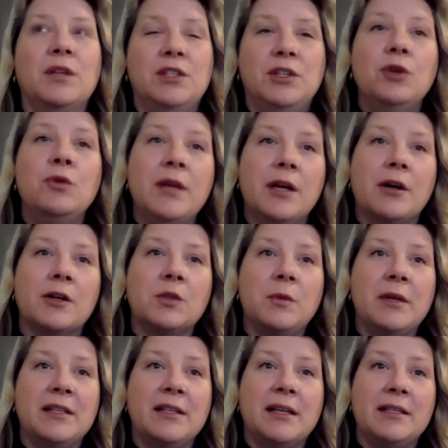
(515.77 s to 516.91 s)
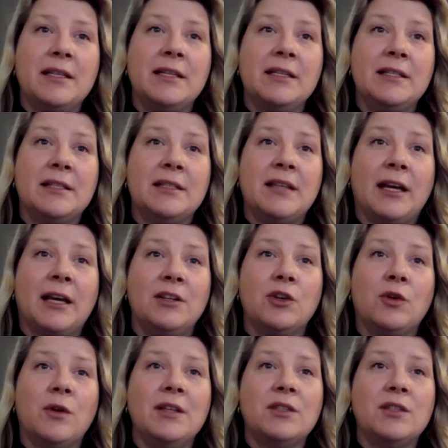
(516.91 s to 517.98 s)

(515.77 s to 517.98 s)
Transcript: 2 years because I did it as a second degree.